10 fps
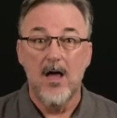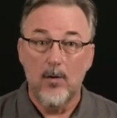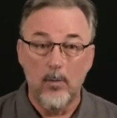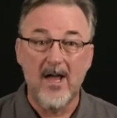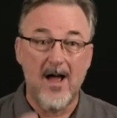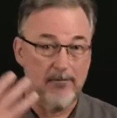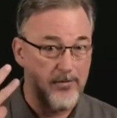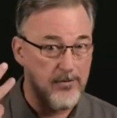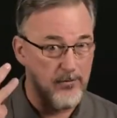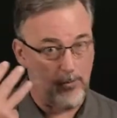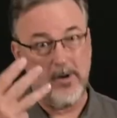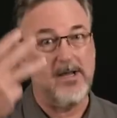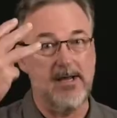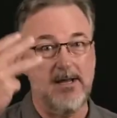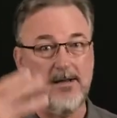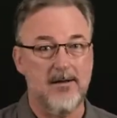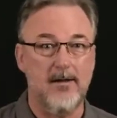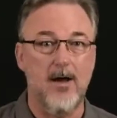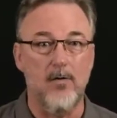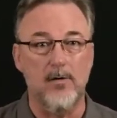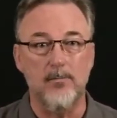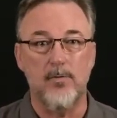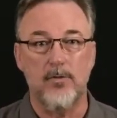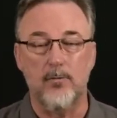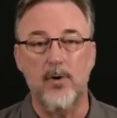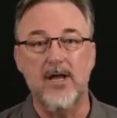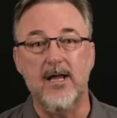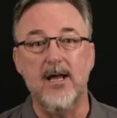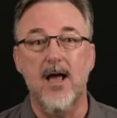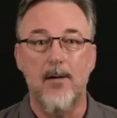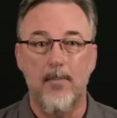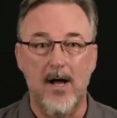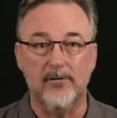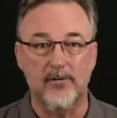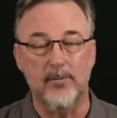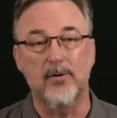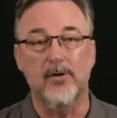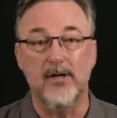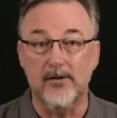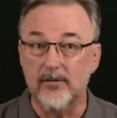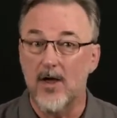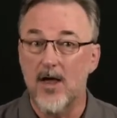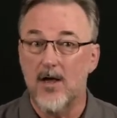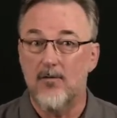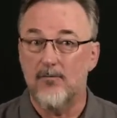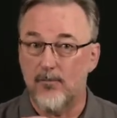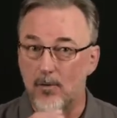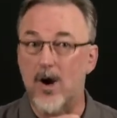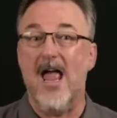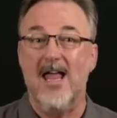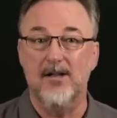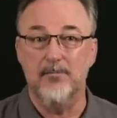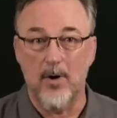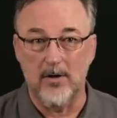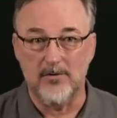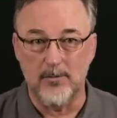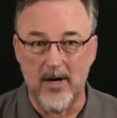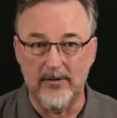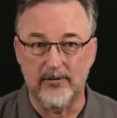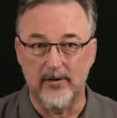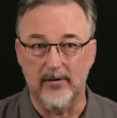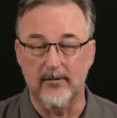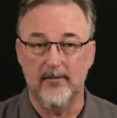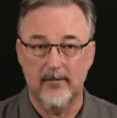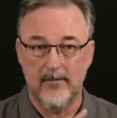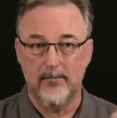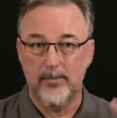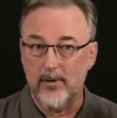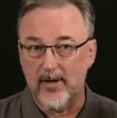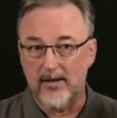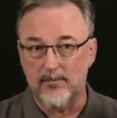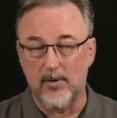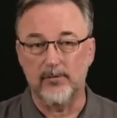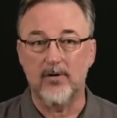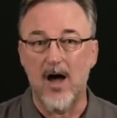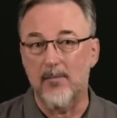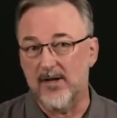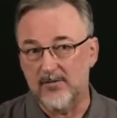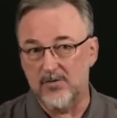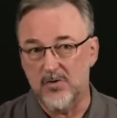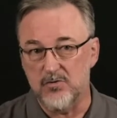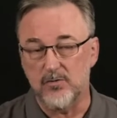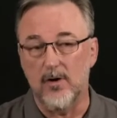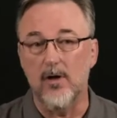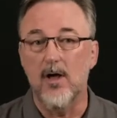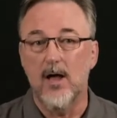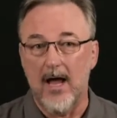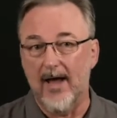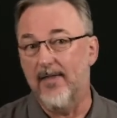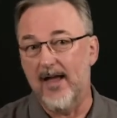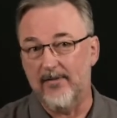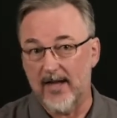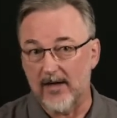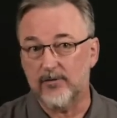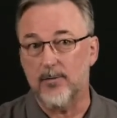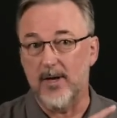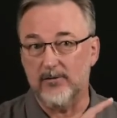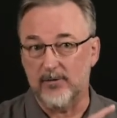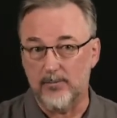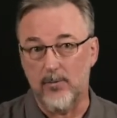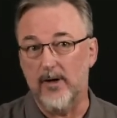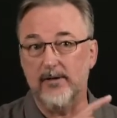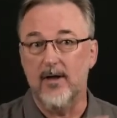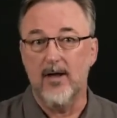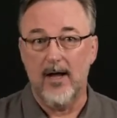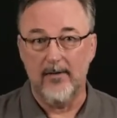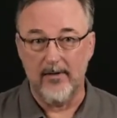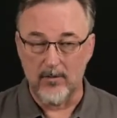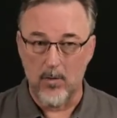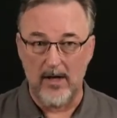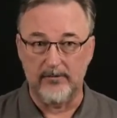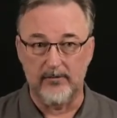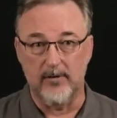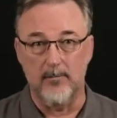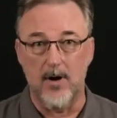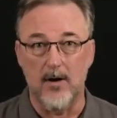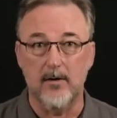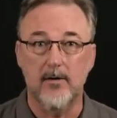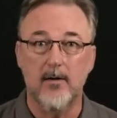We have three, count them, three possibilities for end punctuation. Period, most common, neutral, and then the exclamation point and the question mark.